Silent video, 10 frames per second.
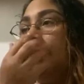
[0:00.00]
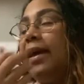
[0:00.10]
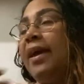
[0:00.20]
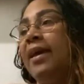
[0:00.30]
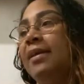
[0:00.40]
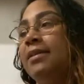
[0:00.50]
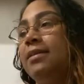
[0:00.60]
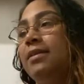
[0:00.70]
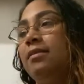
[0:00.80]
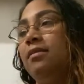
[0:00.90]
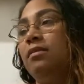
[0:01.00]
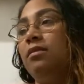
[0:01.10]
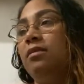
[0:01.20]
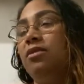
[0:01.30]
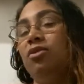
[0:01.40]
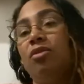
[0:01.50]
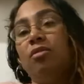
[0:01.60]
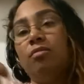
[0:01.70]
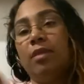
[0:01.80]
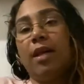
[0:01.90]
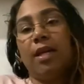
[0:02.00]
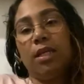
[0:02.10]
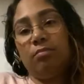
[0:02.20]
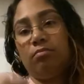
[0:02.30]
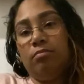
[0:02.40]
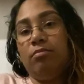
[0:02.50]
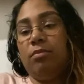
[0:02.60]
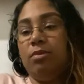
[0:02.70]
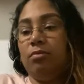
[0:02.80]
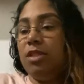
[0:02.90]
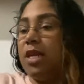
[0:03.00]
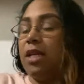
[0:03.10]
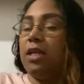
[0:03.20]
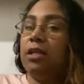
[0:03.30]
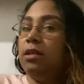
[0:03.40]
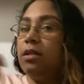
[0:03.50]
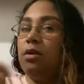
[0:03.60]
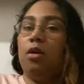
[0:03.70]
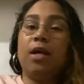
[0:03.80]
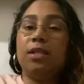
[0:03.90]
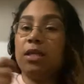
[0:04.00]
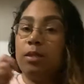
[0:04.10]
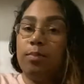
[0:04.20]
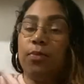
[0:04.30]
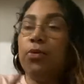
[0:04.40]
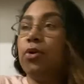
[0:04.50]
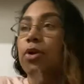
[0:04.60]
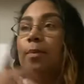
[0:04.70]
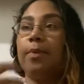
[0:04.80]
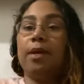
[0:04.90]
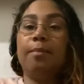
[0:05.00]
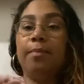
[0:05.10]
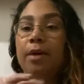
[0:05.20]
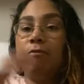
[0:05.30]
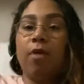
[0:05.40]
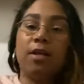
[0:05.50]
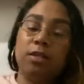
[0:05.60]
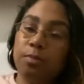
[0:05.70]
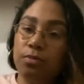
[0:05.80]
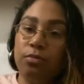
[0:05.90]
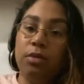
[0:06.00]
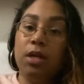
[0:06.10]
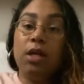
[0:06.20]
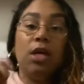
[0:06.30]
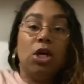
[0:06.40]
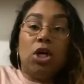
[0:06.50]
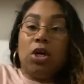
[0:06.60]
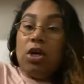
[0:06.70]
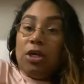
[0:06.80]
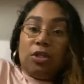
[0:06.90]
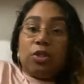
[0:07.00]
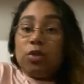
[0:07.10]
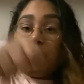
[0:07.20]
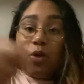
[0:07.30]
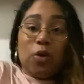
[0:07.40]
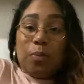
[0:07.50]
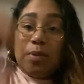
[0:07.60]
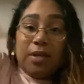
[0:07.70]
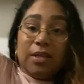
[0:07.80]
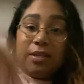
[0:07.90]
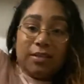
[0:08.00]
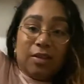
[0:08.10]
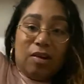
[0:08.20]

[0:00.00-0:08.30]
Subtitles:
is you know, like taking, you know, I take a spoon, you know, the big rice spoon to, you know, put